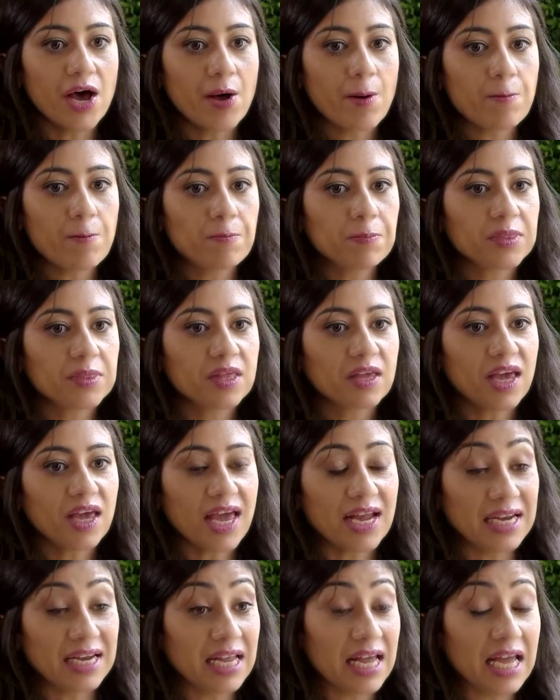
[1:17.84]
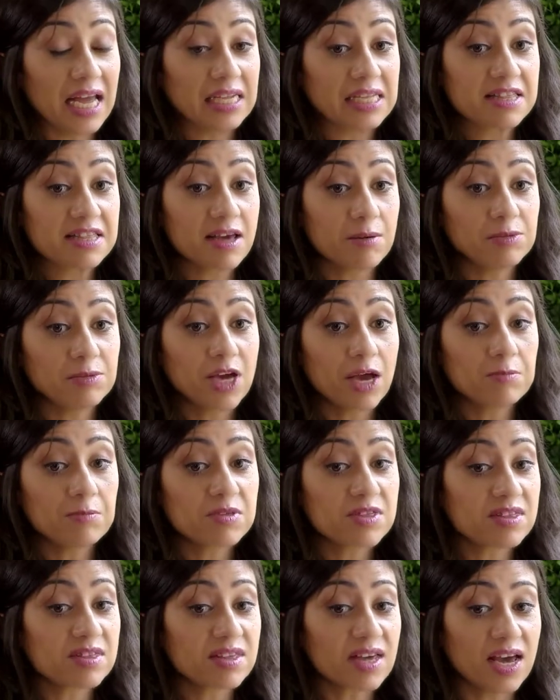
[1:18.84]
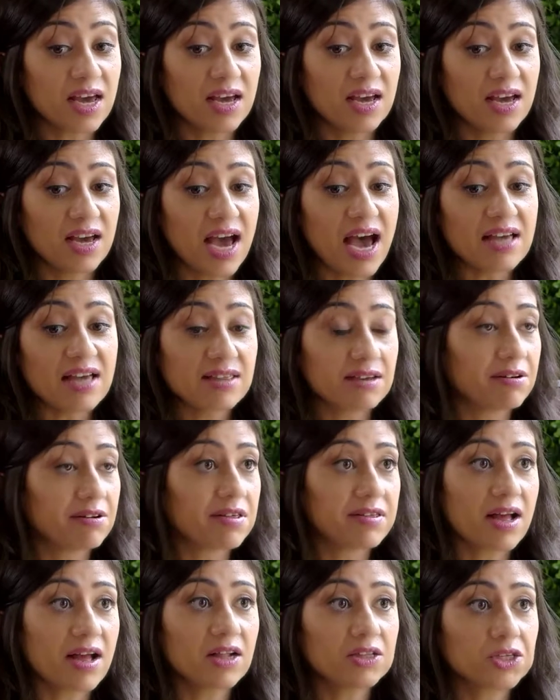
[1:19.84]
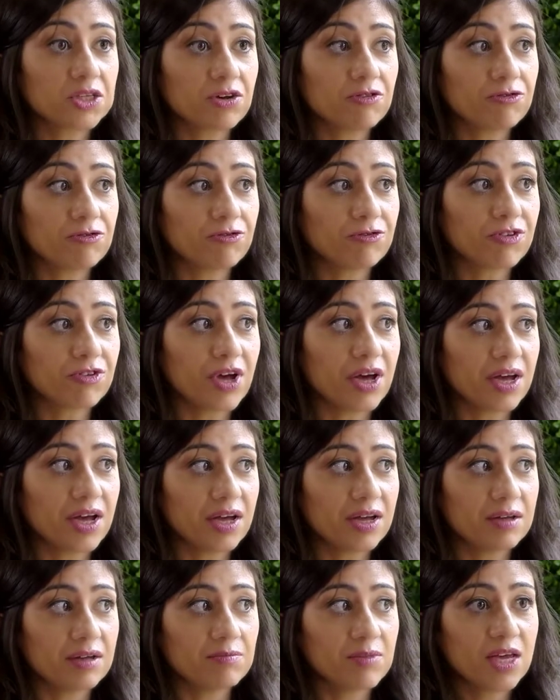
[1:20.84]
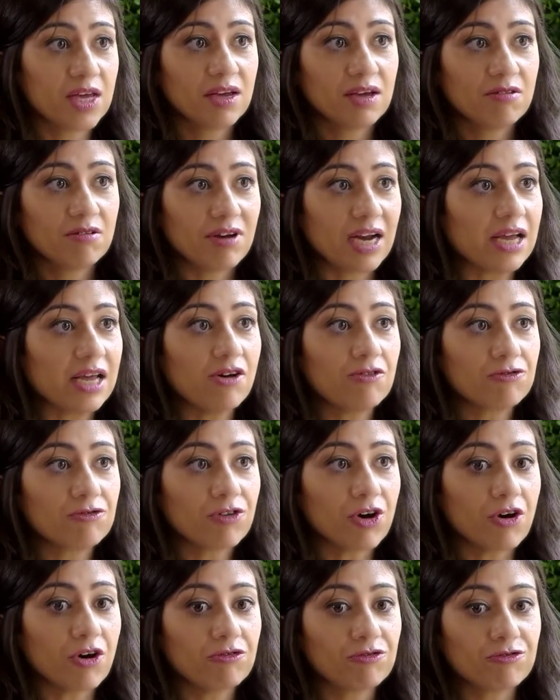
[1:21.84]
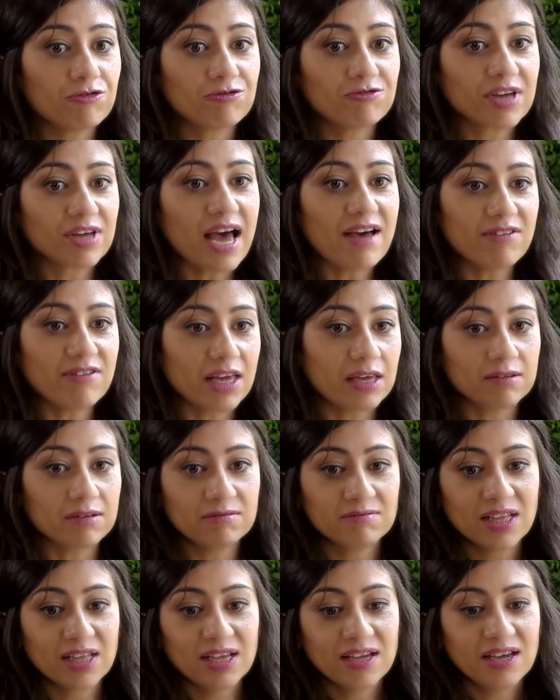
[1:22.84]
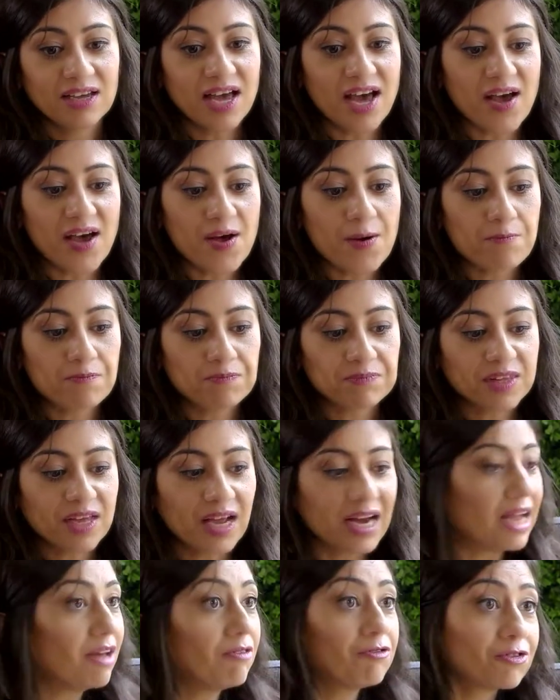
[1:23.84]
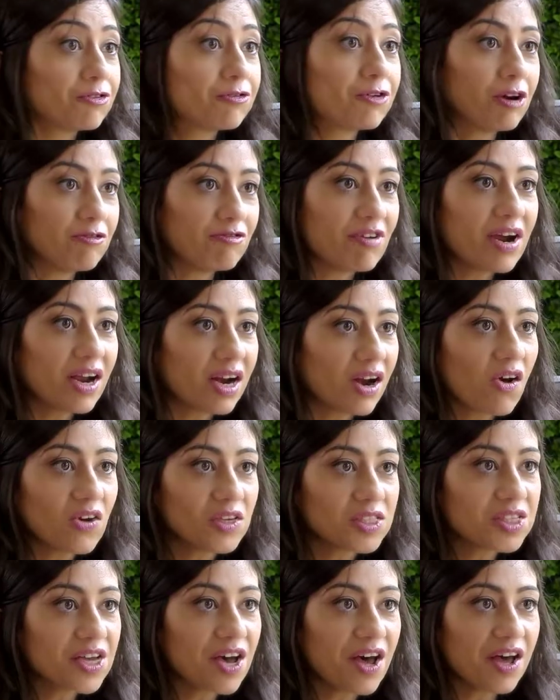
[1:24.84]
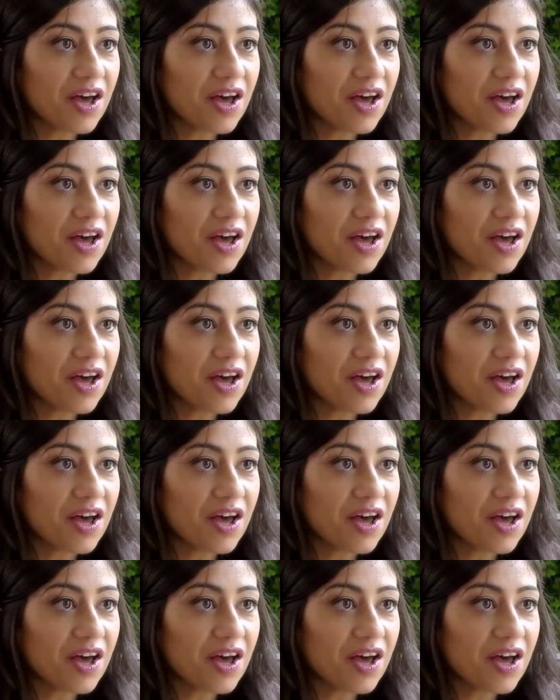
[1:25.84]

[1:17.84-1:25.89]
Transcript: and sometimes as a result of really of having lived for a very long